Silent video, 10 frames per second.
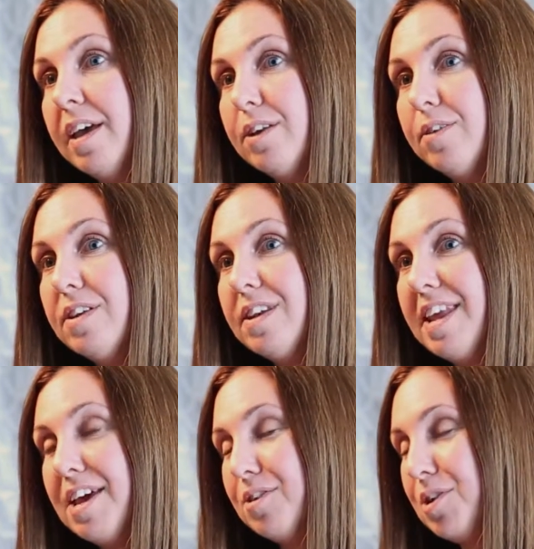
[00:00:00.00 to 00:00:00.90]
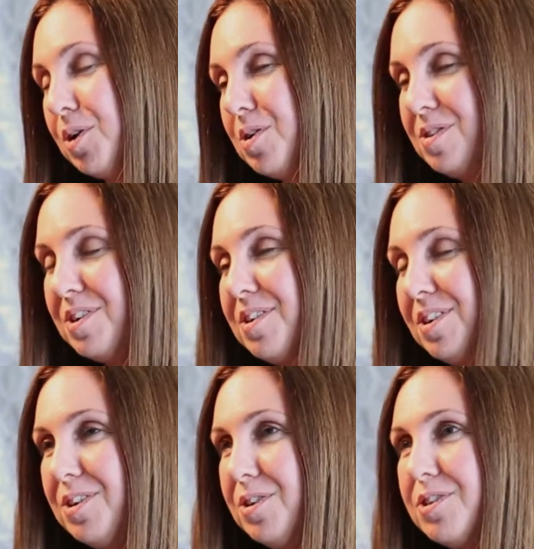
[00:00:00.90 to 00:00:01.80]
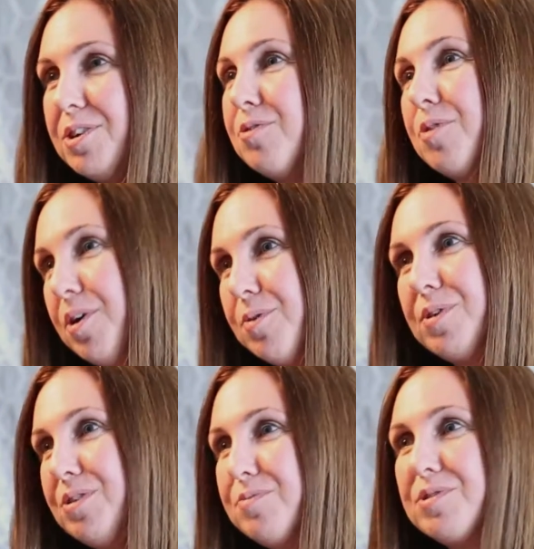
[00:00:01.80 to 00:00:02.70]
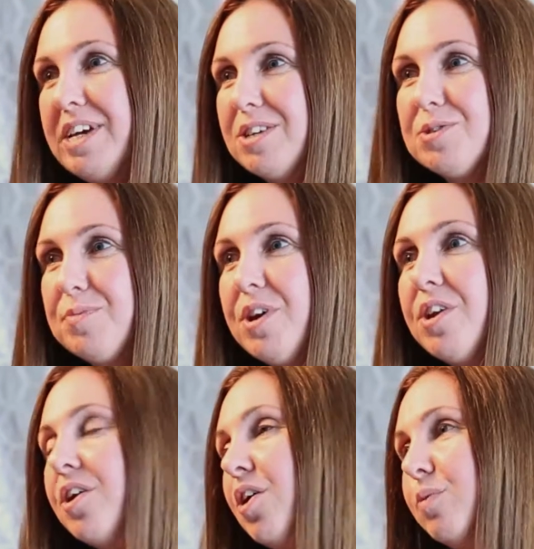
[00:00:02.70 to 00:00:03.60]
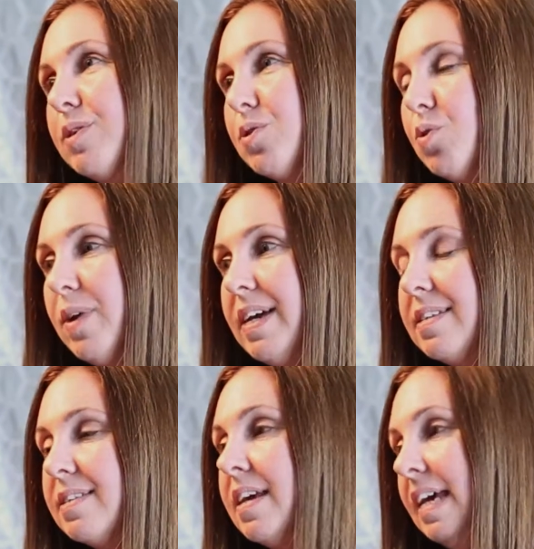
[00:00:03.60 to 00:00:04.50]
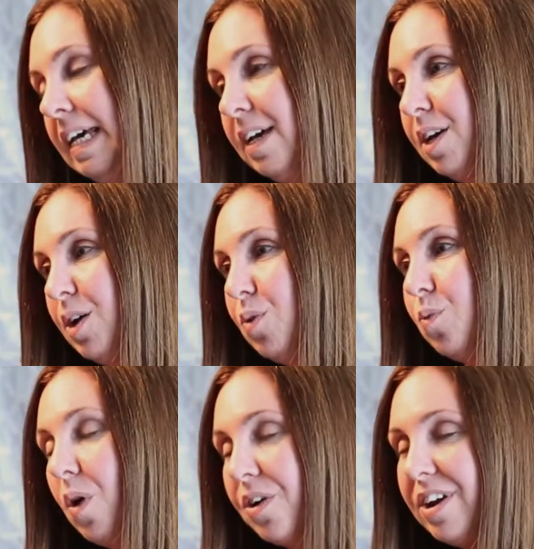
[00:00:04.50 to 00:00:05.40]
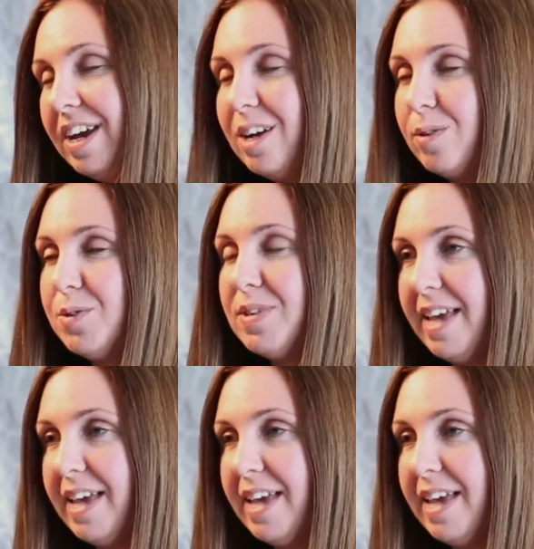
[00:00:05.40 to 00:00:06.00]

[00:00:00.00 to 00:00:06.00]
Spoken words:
I now know that you don't grow when you're in protection mode. I was always worrying, I was always